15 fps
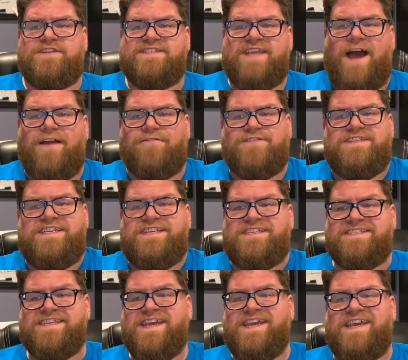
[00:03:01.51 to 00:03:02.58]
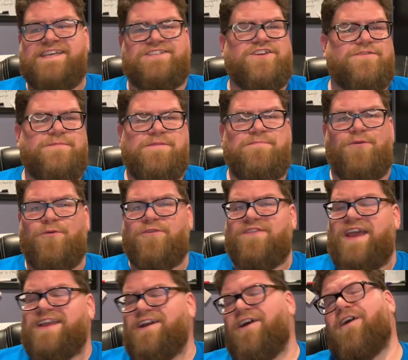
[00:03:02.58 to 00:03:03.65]
Socrates is going to be born
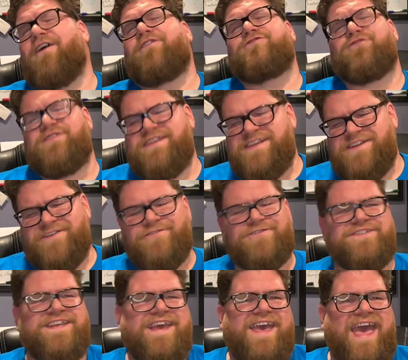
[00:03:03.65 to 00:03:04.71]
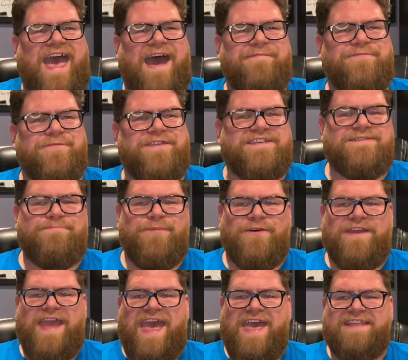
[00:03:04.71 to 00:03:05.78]
like 100 years after this
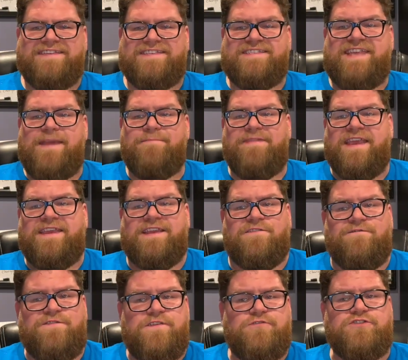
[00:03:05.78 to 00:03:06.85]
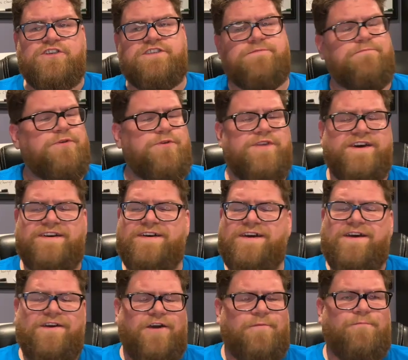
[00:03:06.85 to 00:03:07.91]
book ends. Same thing, Confucius, Buddha
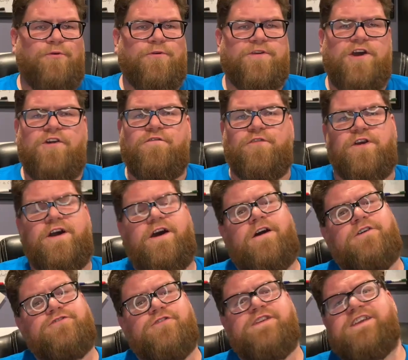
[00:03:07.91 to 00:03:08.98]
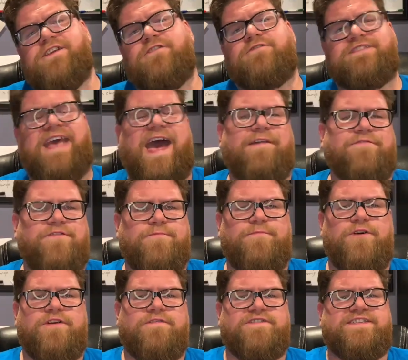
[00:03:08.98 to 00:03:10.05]
are born over 100 years after the
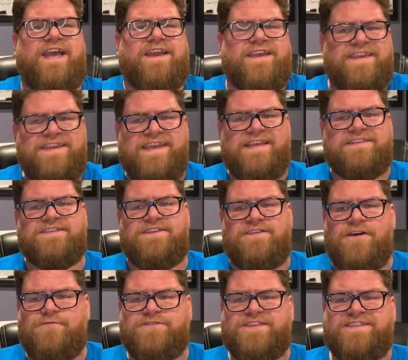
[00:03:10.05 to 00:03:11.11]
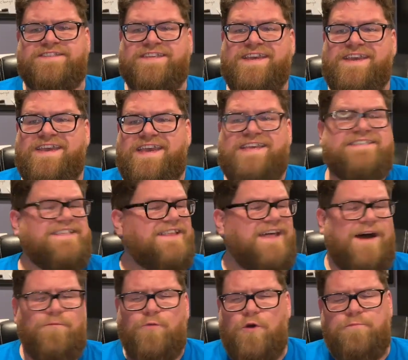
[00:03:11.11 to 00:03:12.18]
book of 2 Kings closes.
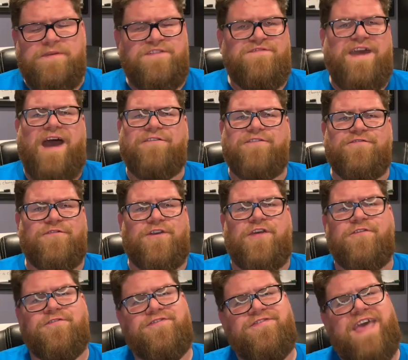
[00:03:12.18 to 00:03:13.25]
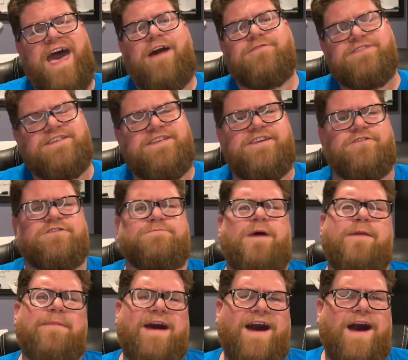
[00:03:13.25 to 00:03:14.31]
Islam won't be founded for another 1,000 years by
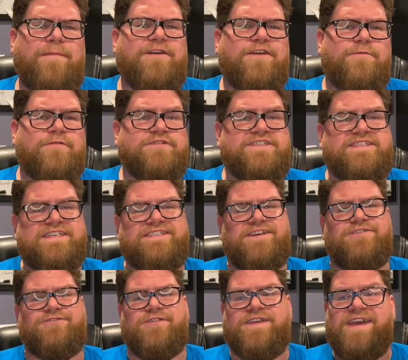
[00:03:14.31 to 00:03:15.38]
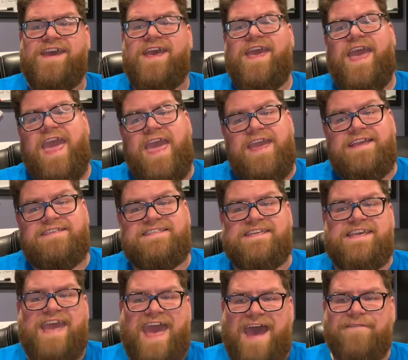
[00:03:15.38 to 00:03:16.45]
Muhammad in almost 600 AD
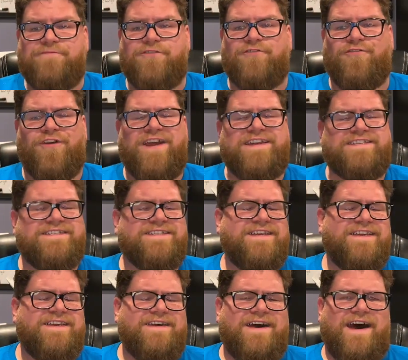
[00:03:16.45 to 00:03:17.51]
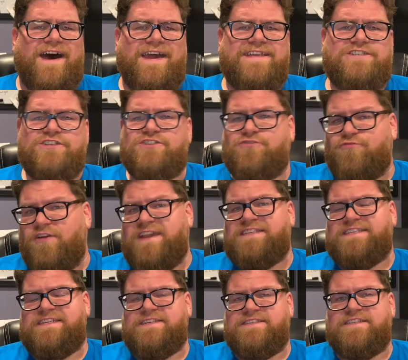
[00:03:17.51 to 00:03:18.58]
after Christ. It's just
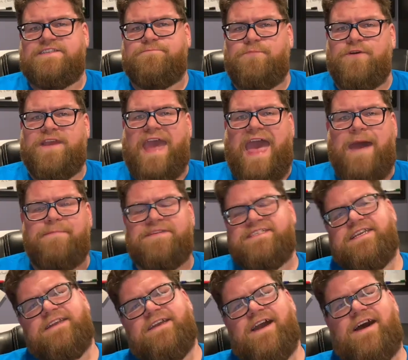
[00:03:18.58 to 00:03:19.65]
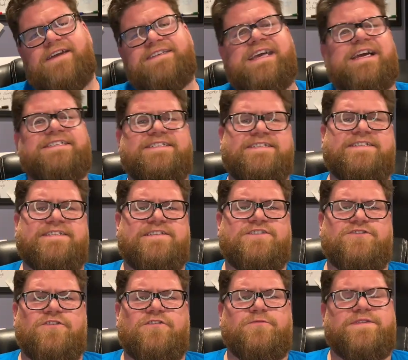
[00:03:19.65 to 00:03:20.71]
crazy because this book happens in a context and is
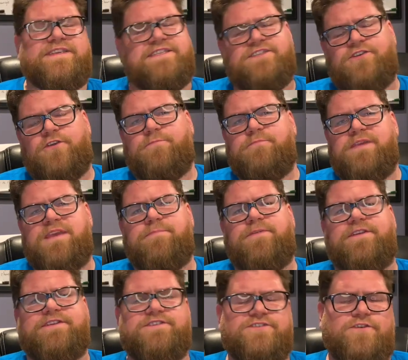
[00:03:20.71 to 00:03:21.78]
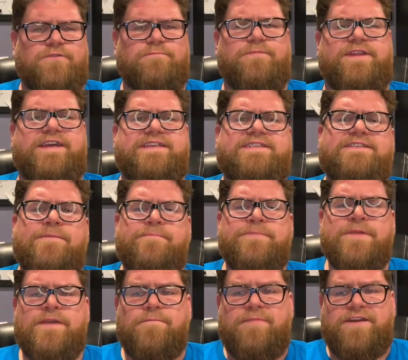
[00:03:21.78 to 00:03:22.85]
concerned with a certain people at a certain place,
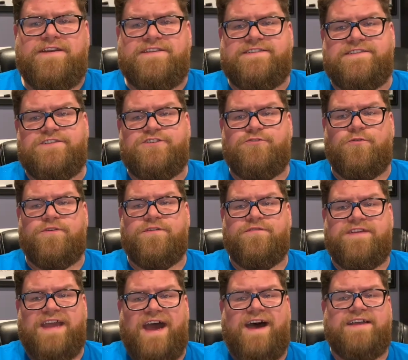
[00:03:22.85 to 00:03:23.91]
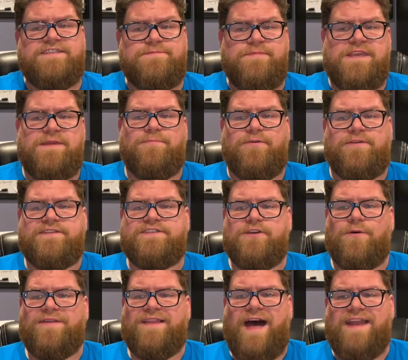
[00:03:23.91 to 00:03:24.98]
but it is the story of God's people. And
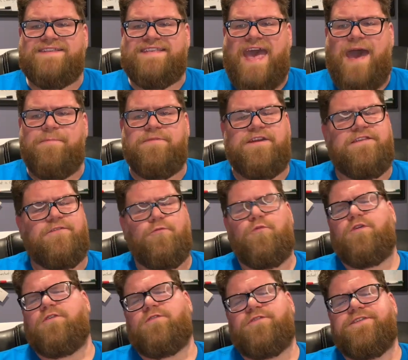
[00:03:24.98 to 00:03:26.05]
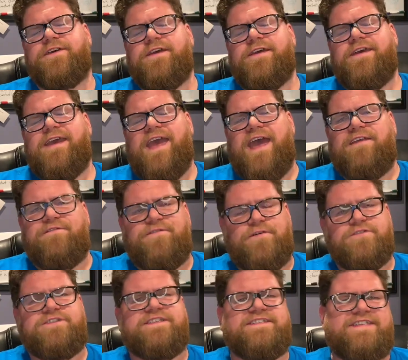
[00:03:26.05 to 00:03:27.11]
so a lot is happening in the world, and
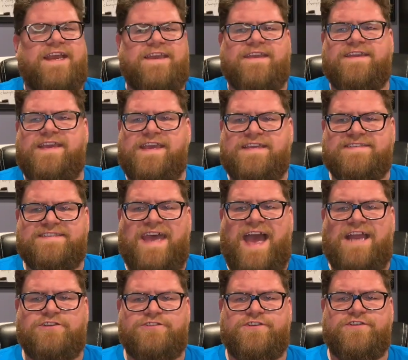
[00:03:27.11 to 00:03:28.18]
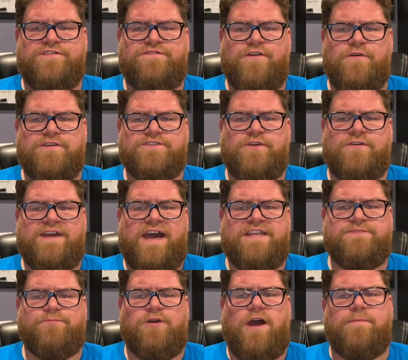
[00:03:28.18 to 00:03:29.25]
1st and 2nd Kings actually is going to focus on God's
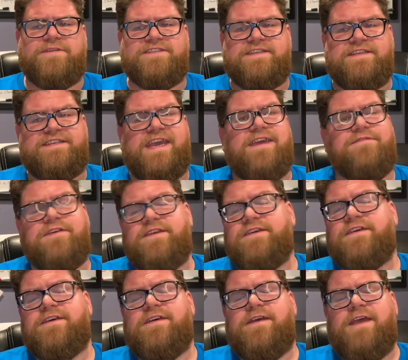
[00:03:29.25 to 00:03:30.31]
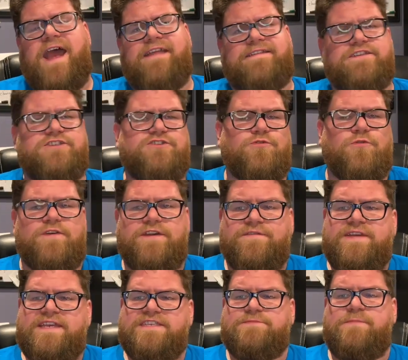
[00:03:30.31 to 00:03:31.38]
promise to David and the story of
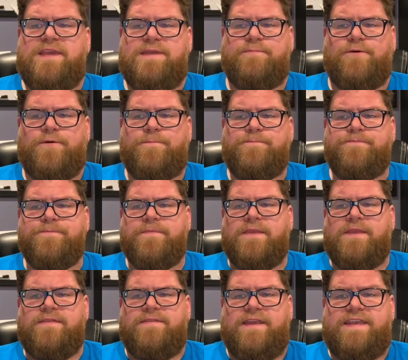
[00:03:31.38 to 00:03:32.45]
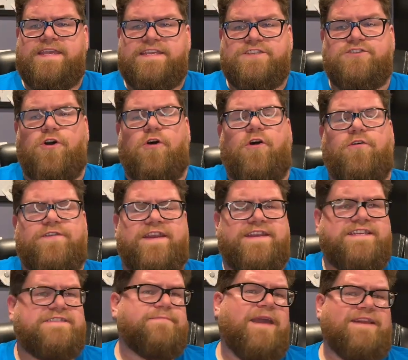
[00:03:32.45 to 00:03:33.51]
his people that he's called and
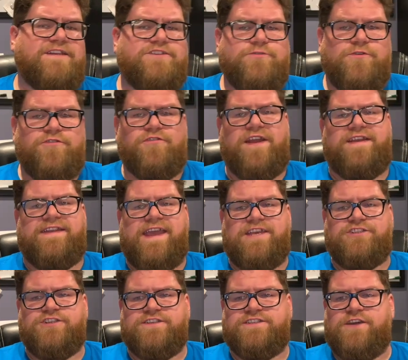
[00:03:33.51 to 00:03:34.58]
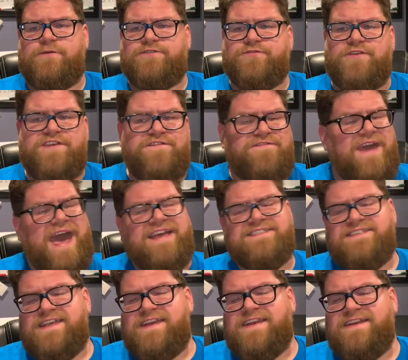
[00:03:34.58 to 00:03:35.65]
he's made into a great nation. So it's really
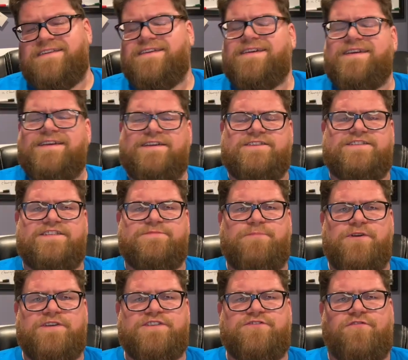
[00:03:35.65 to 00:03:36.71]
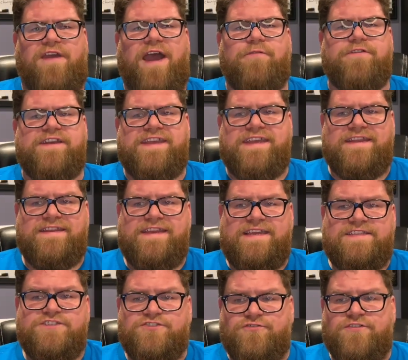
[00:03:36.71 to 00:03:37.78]
fascinating because this book is grounded in
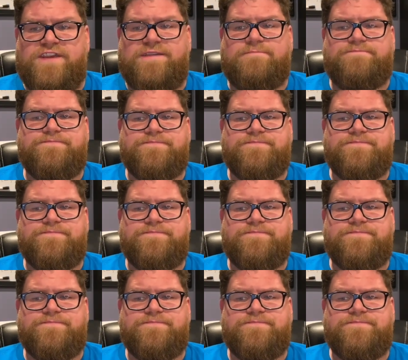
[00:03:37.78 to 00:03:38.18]
history.